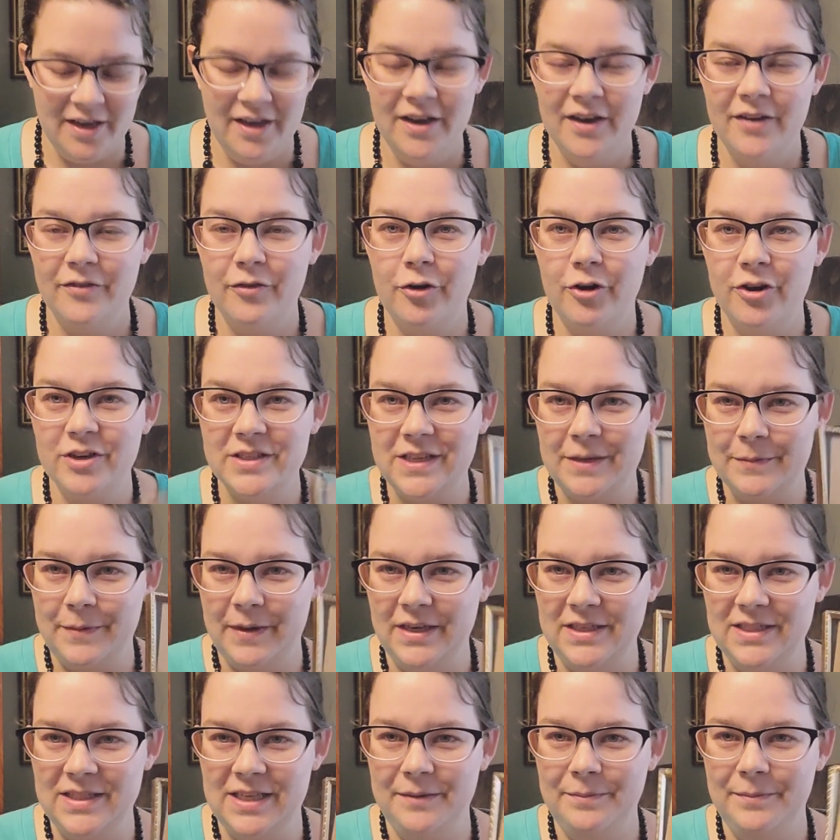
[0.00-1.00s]
Of course, I
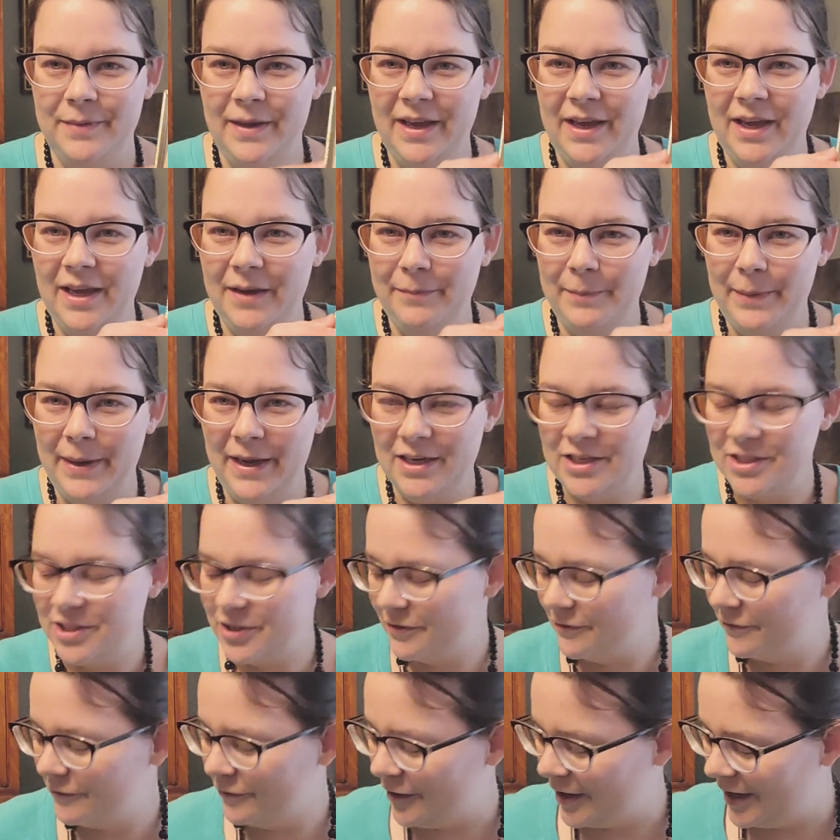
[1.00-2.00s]
picked up a
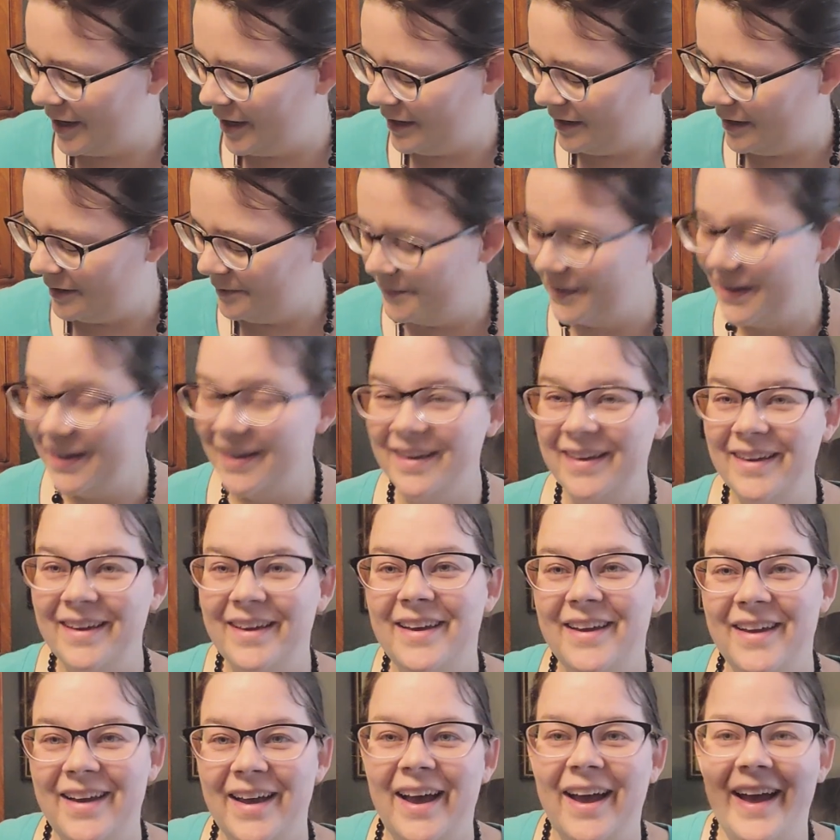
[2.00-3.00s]
picture frame
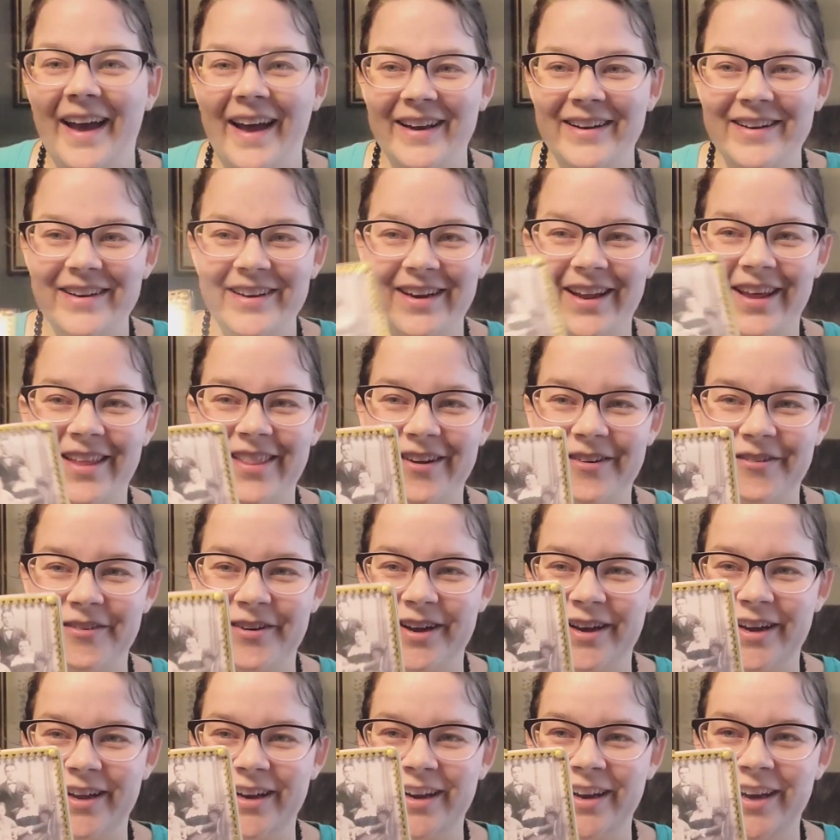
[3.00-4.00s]
and another
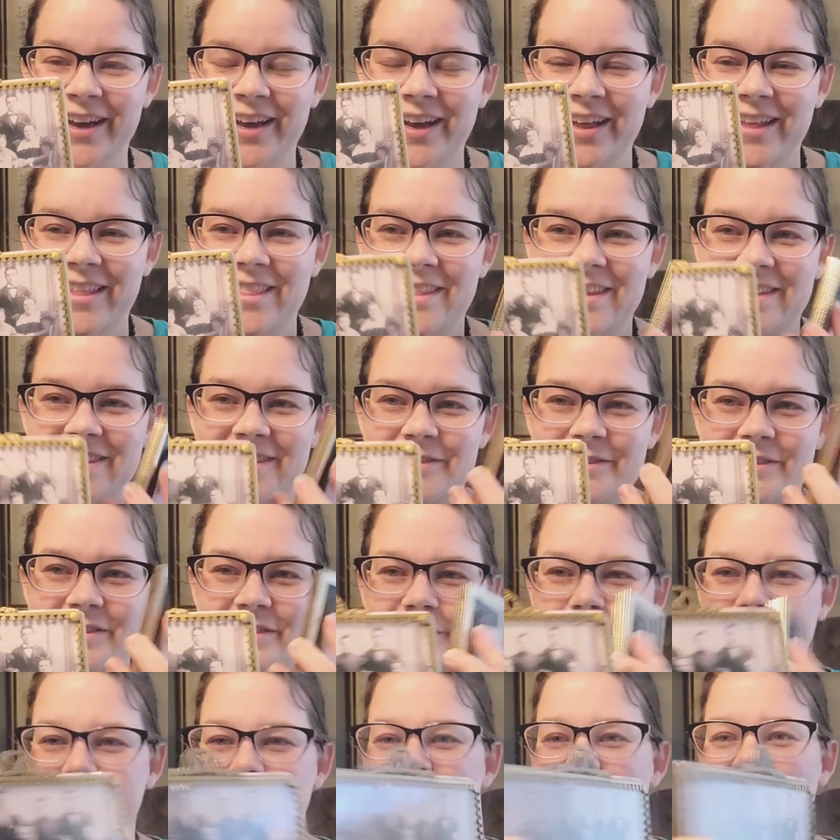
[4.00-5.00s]
one. This one's
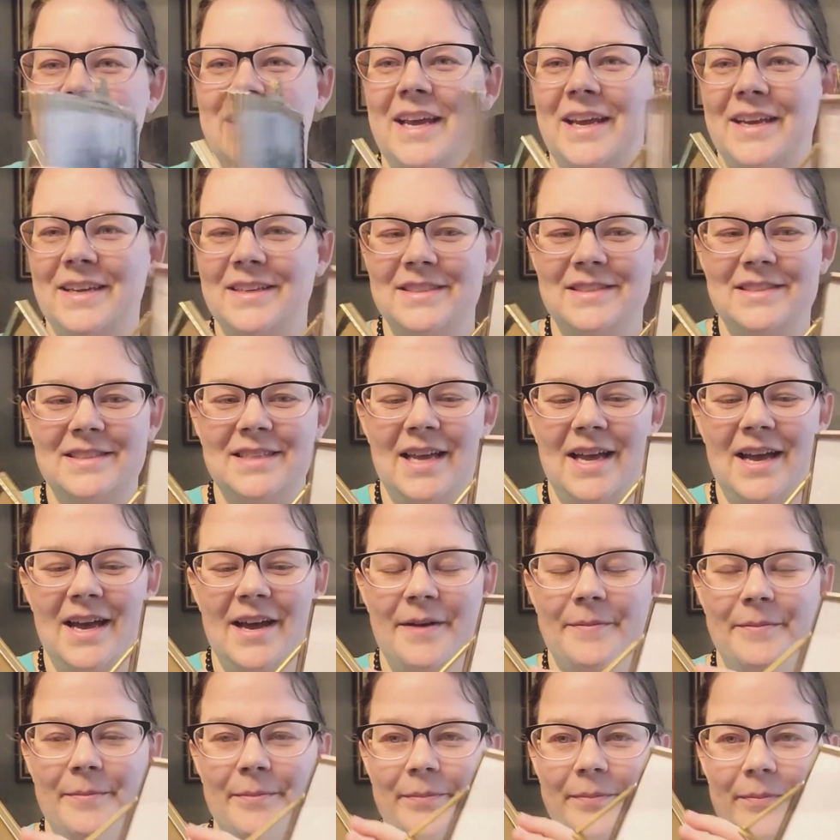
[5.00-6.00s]
a really nice
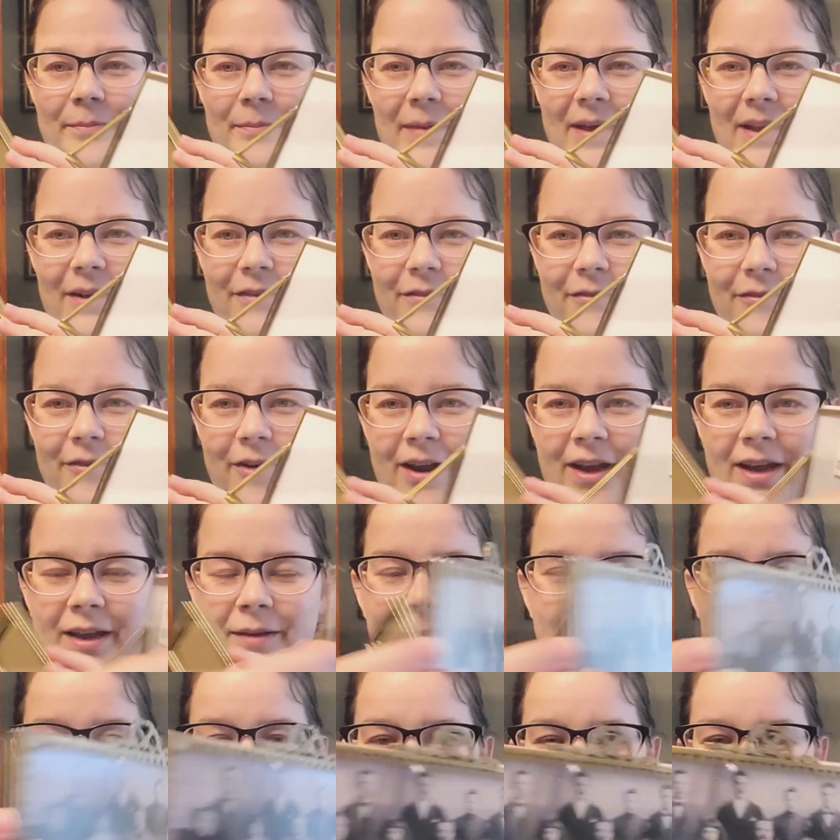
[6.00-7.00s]
metal
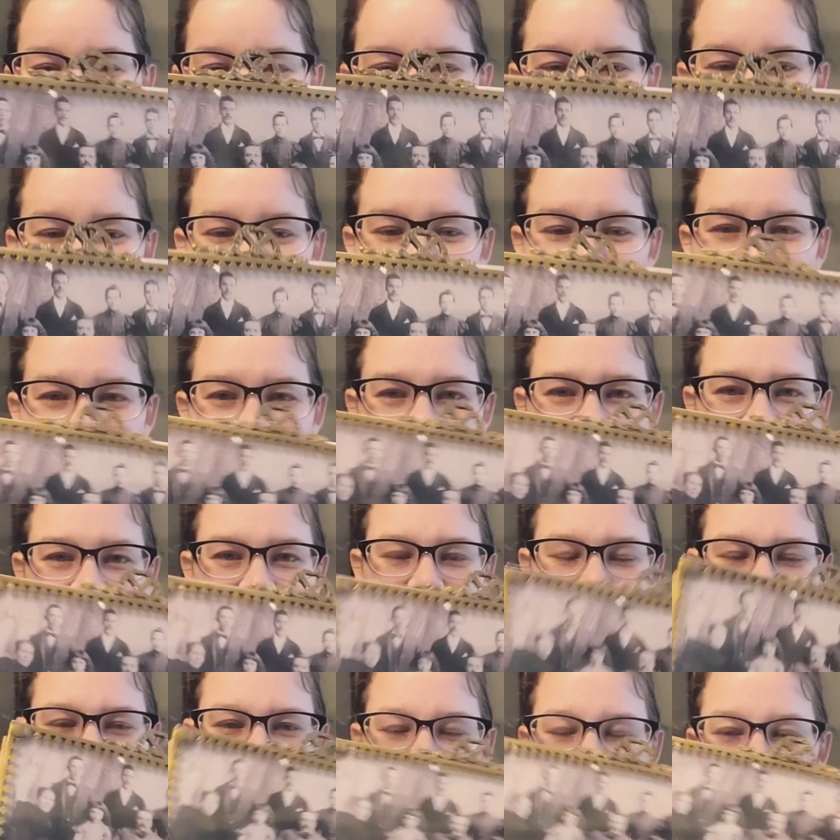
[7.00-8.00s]
frame
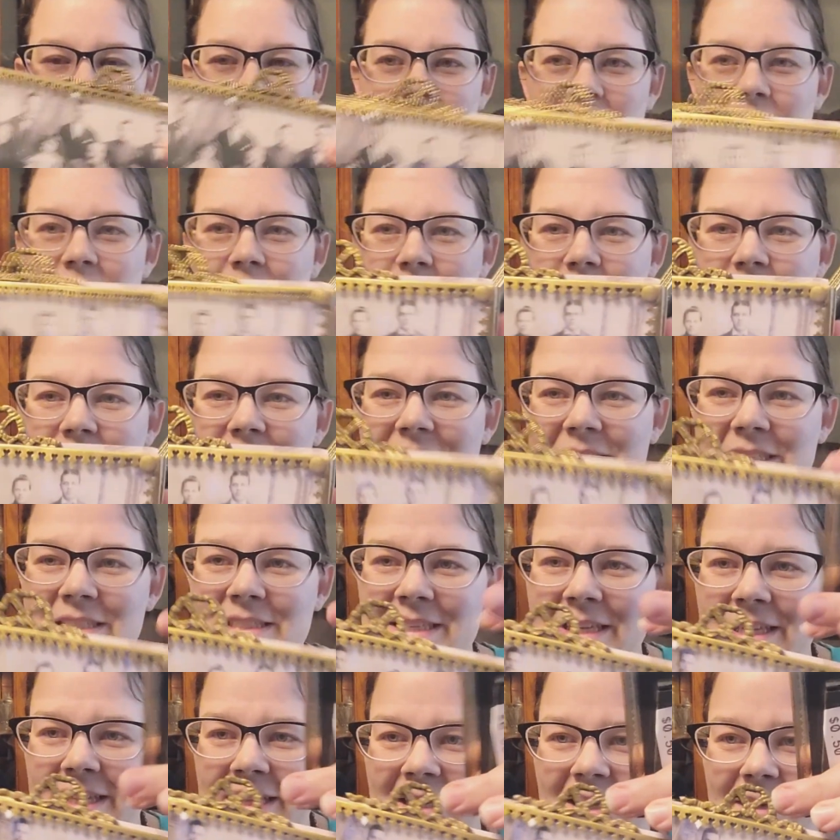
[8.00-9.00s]
with cool
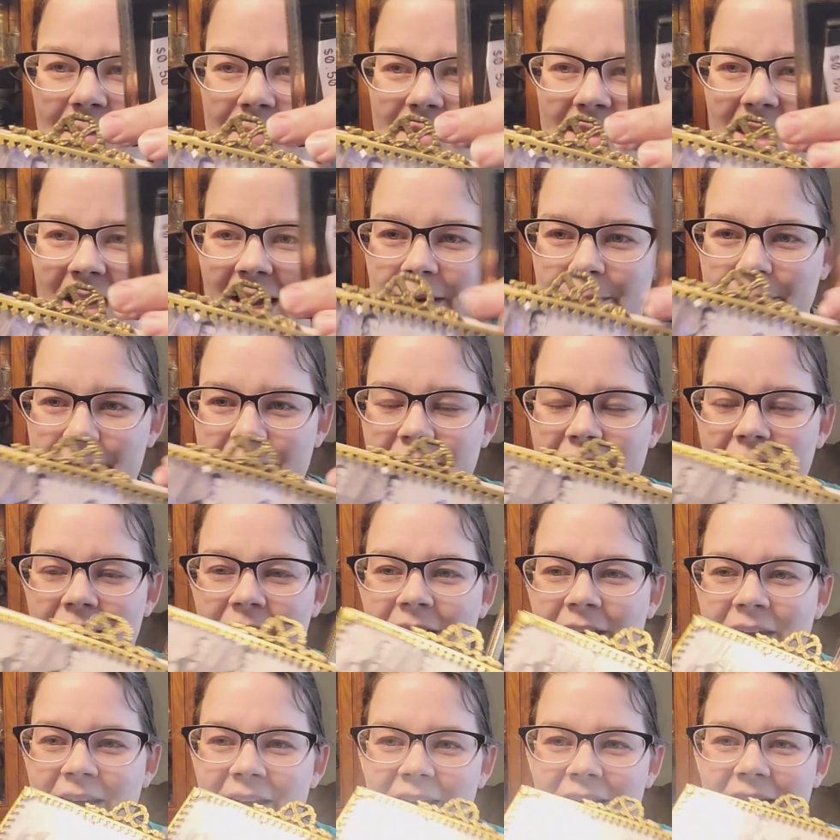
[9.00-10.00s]
detailing up top here,
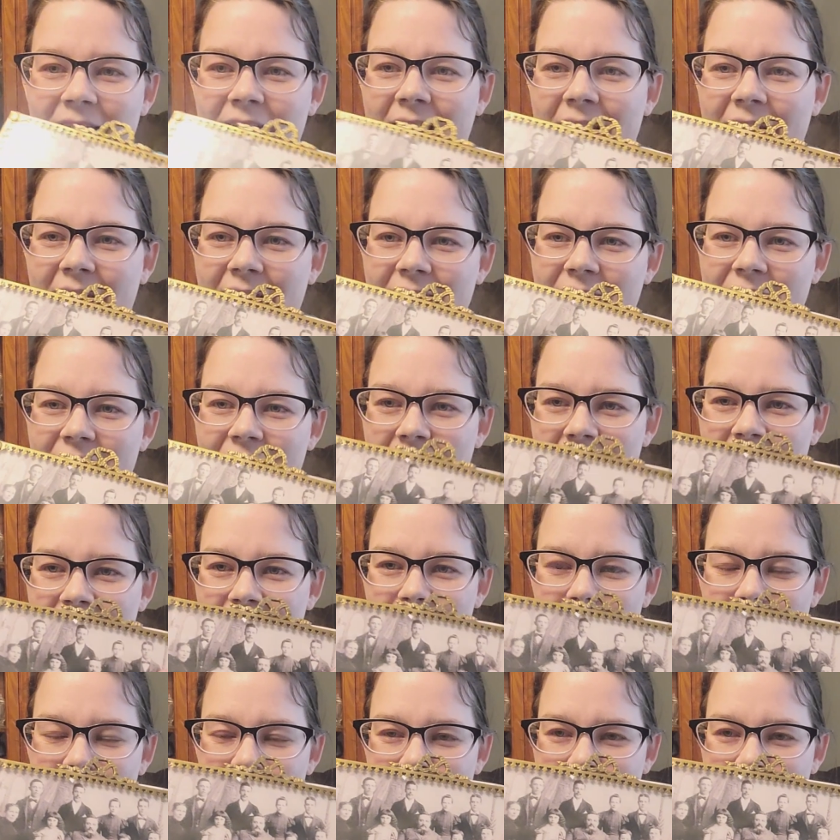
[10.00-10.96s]
and a